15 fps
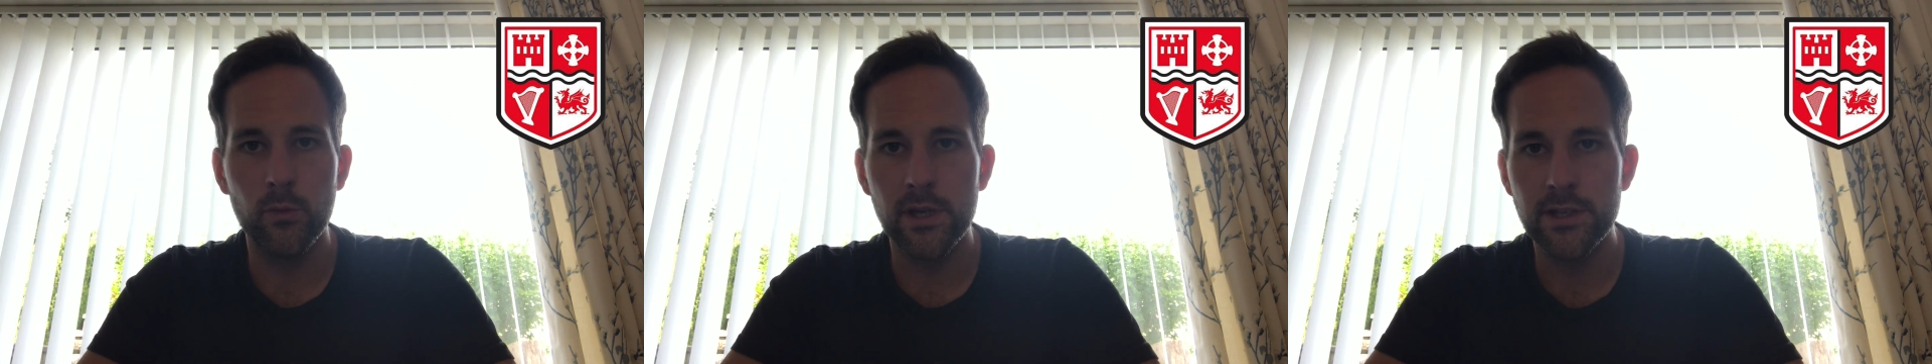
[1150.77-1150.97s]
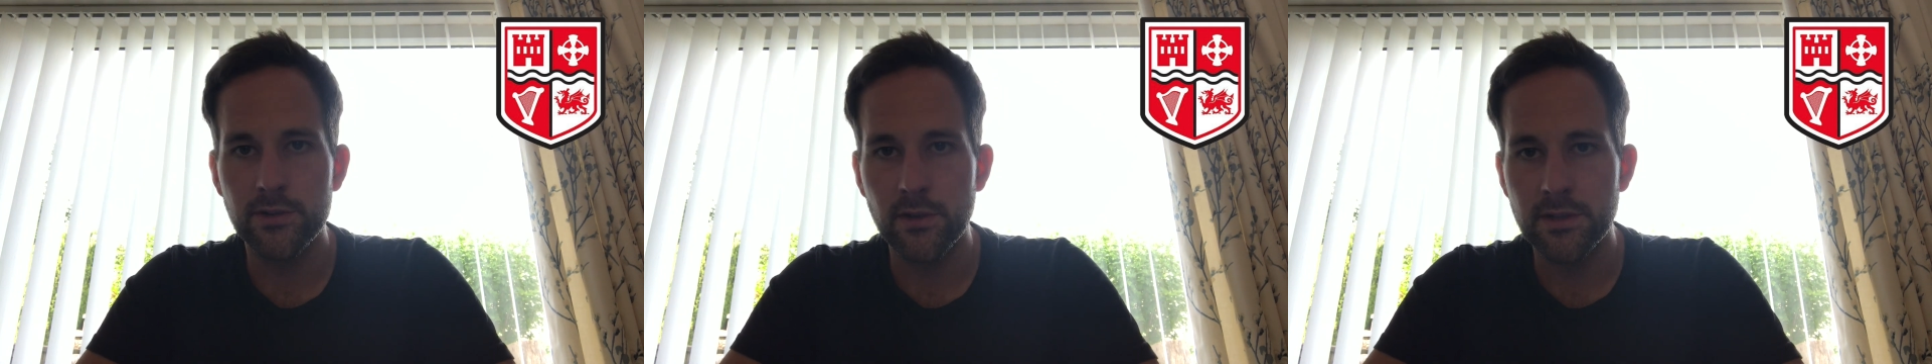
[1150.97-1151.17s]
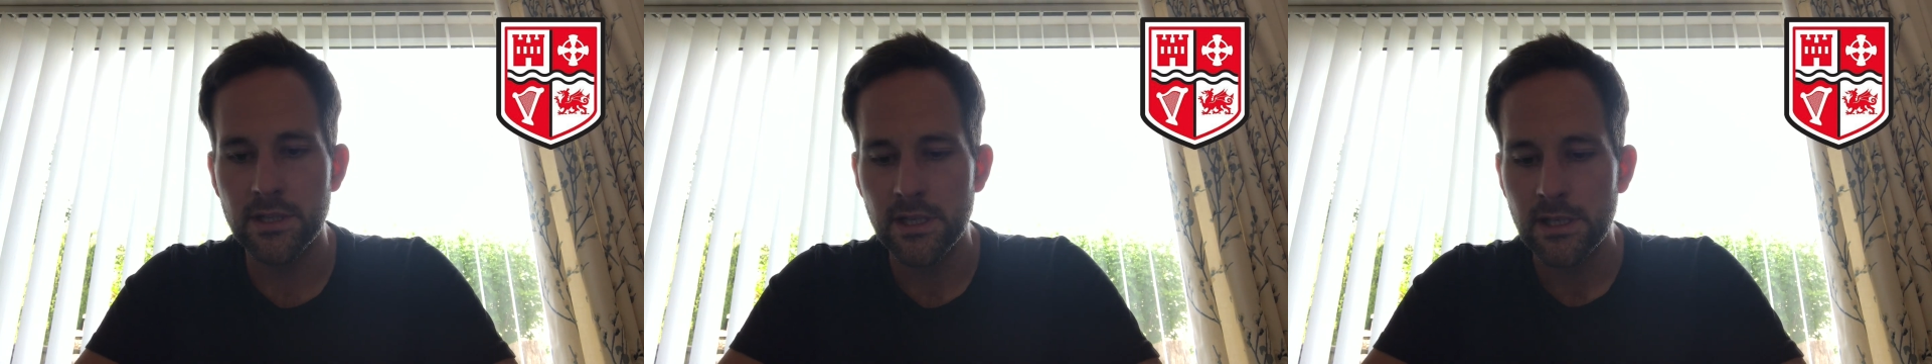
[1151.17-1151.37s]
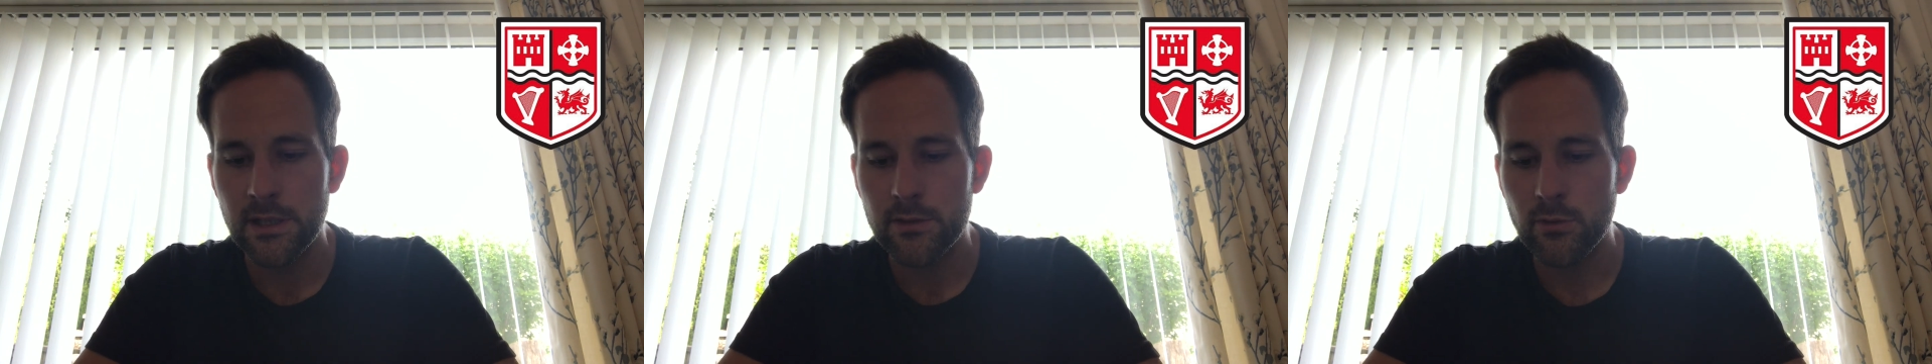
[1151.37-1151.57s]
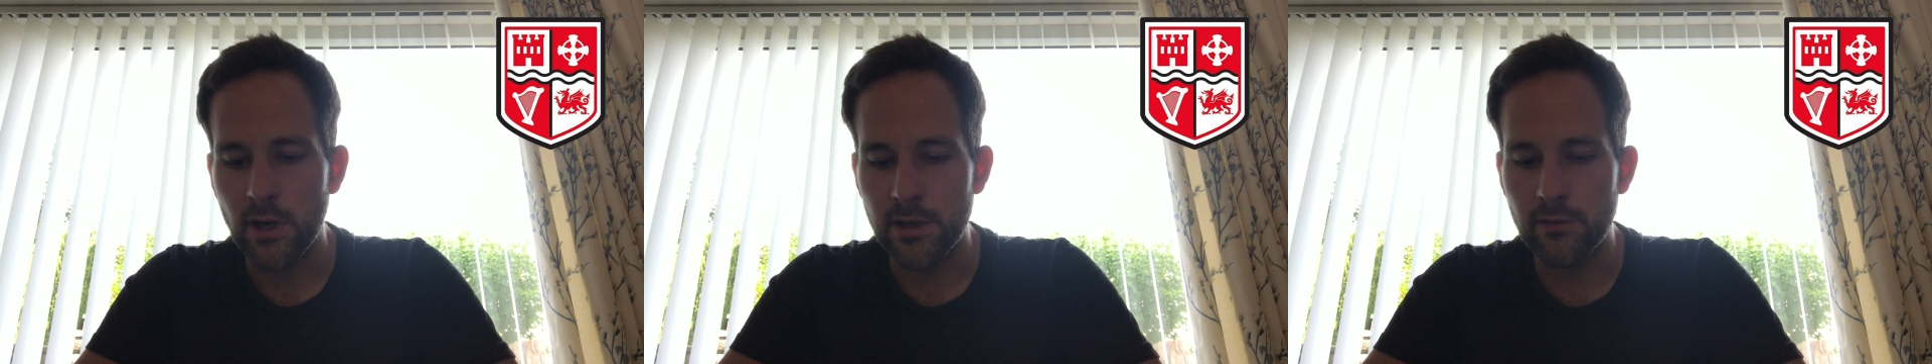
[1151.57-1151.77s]
we should
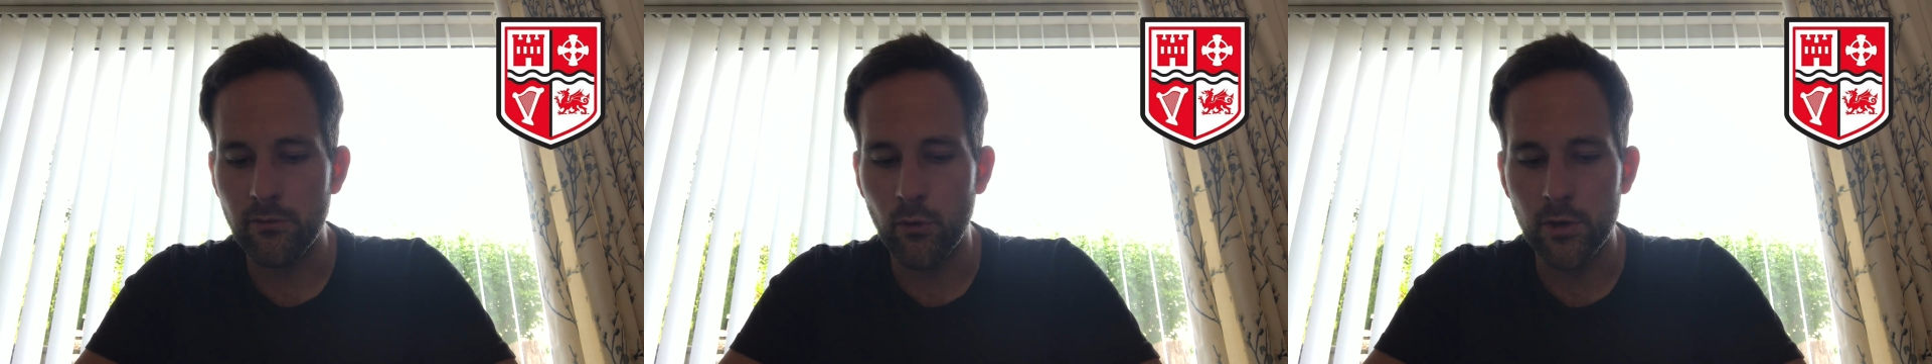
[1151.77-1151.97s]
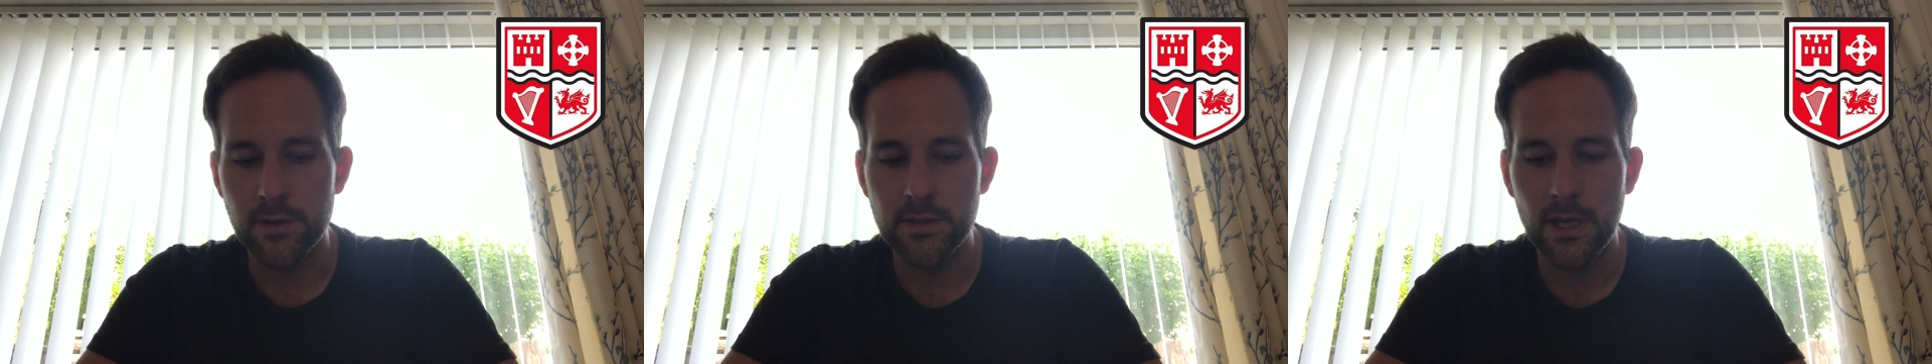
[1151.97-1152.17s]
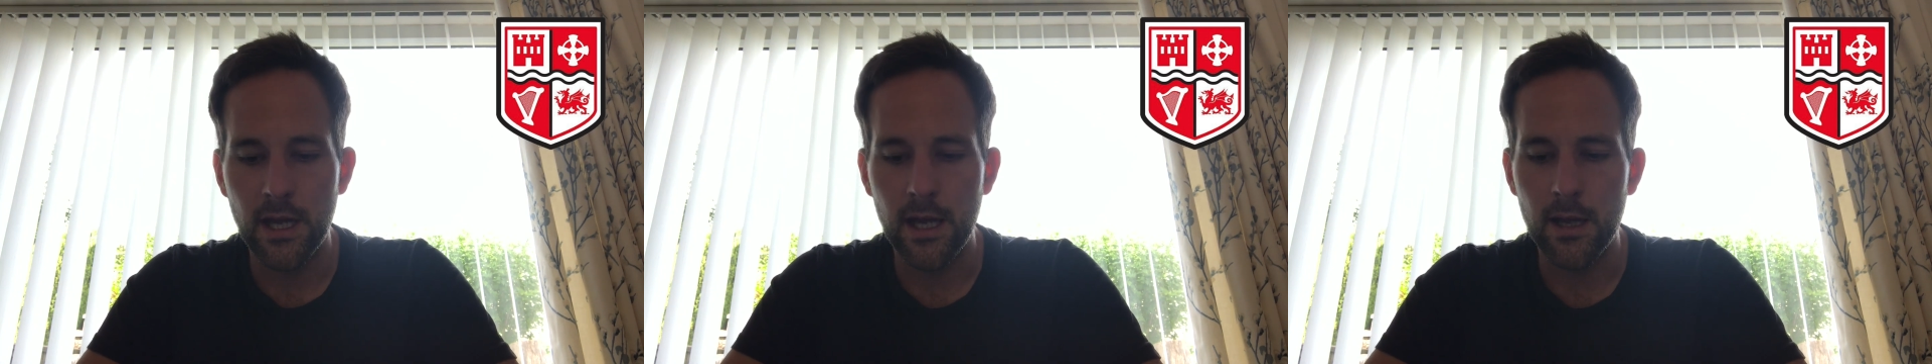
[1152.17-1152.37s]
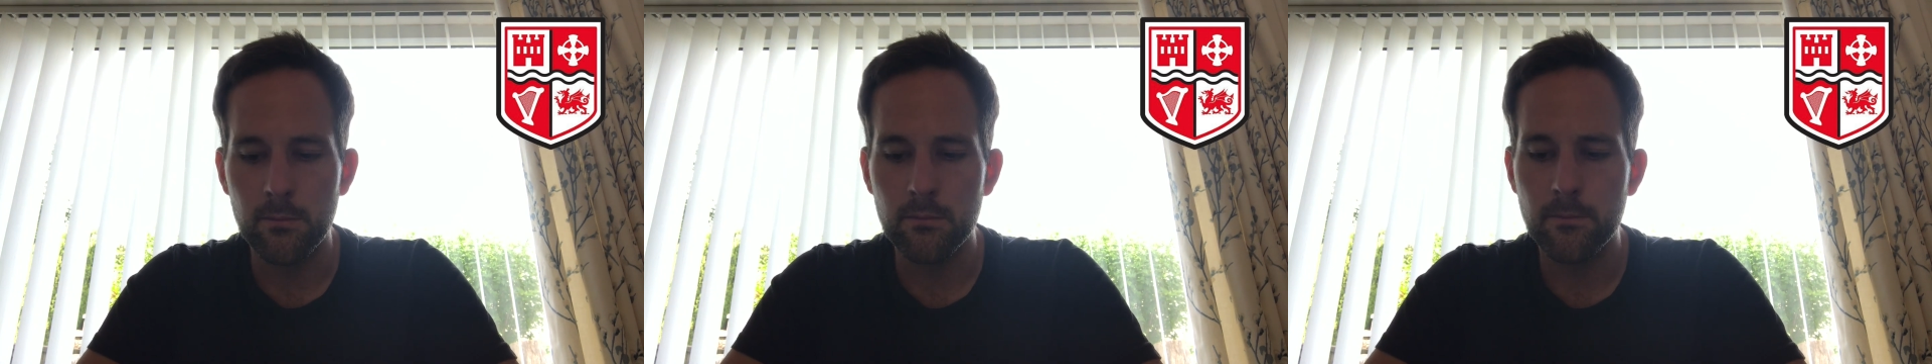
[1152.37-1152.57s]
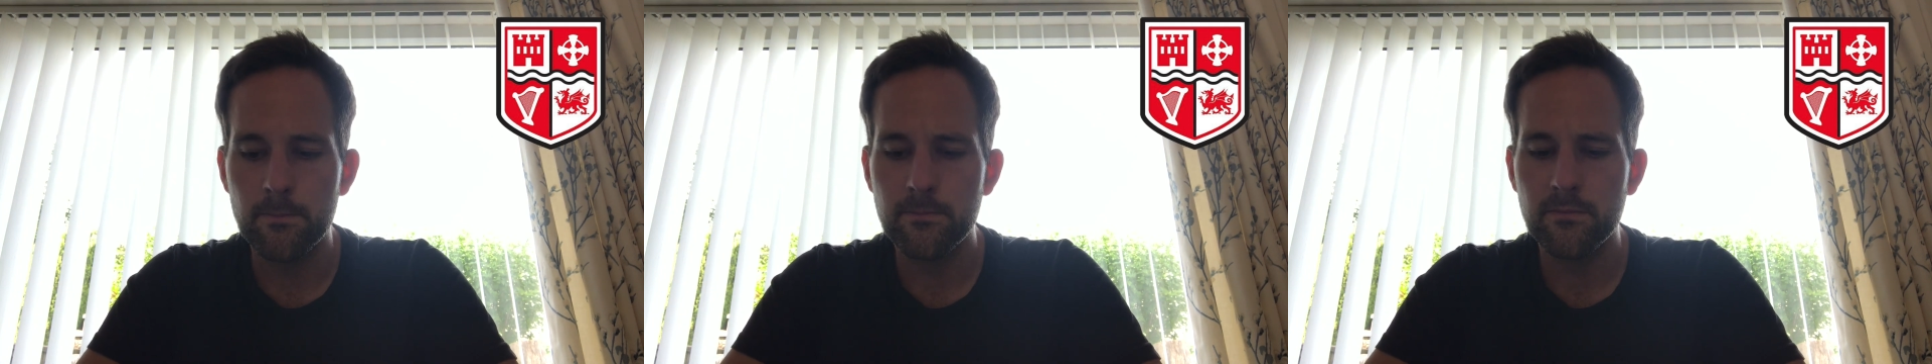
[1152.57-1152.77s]
try and avoid
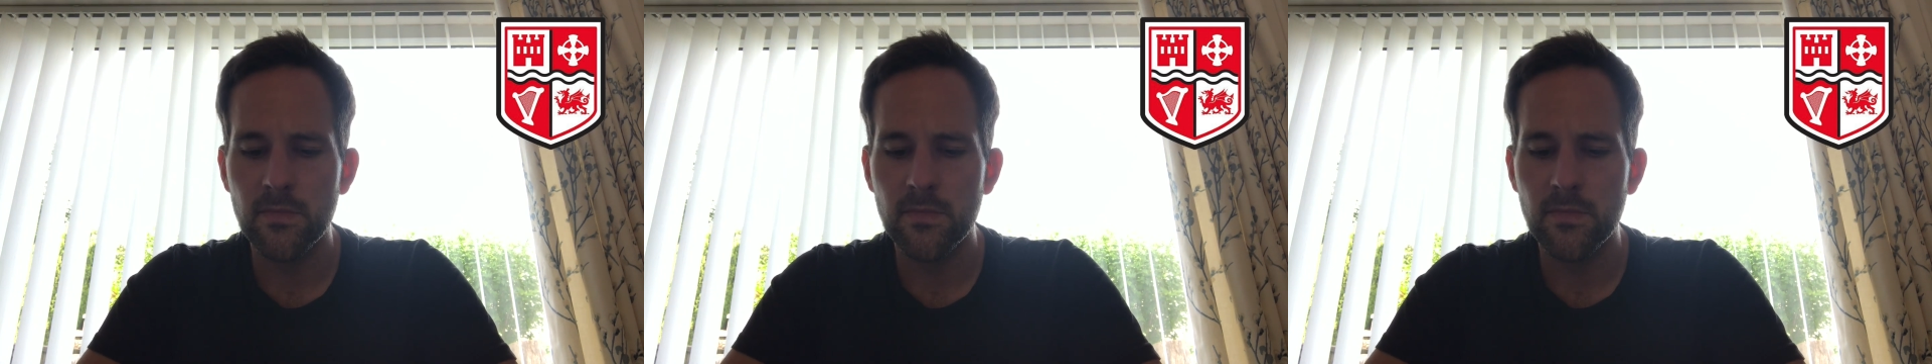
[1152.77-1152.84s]
them